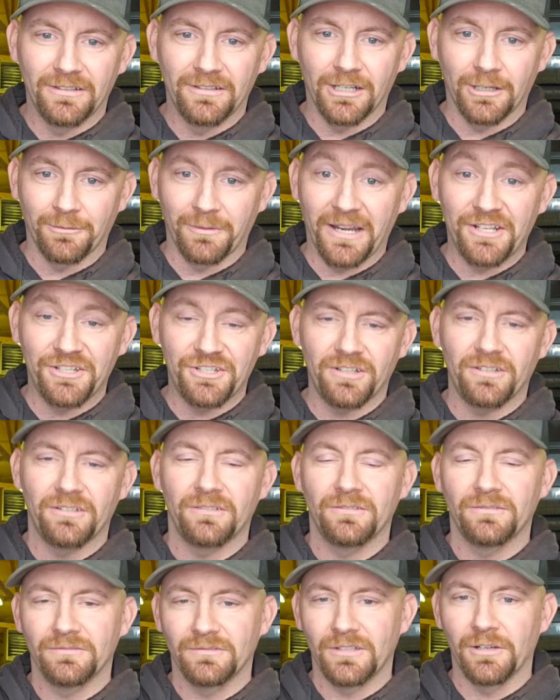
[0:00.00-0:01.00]
A Ranger?
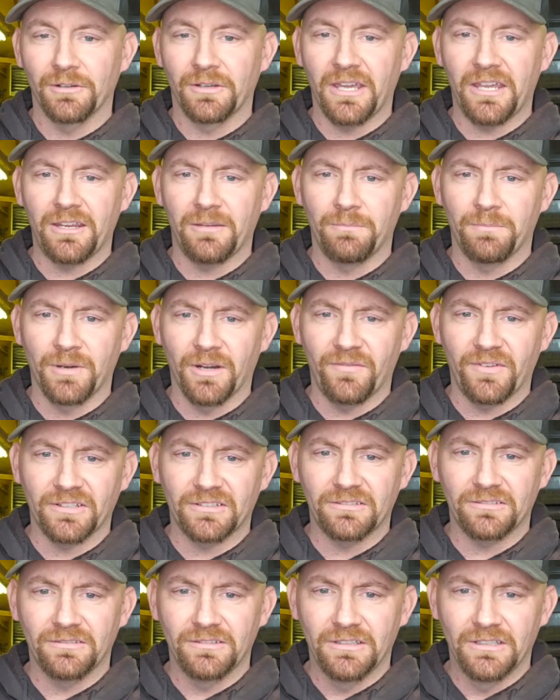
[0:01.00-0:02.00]
Okay,
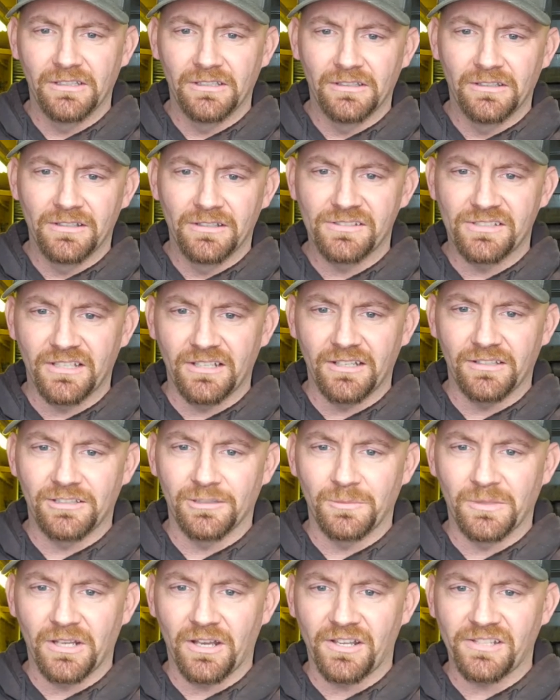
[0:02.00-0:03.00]
perfect. Send it
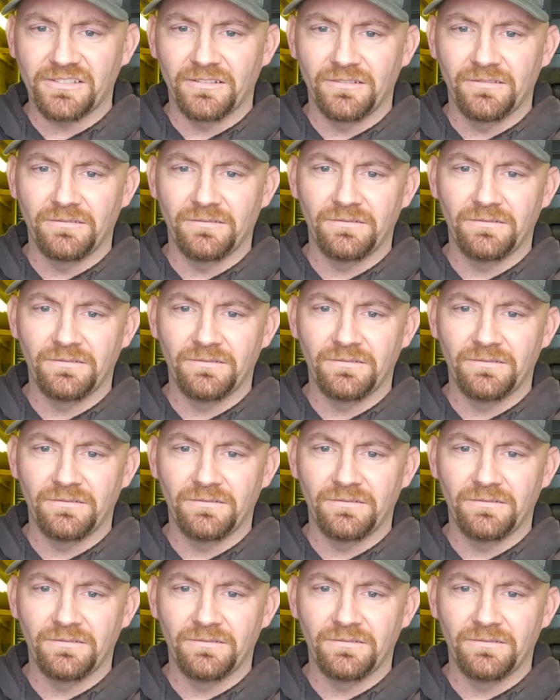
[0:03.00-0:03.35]
to me, Austin.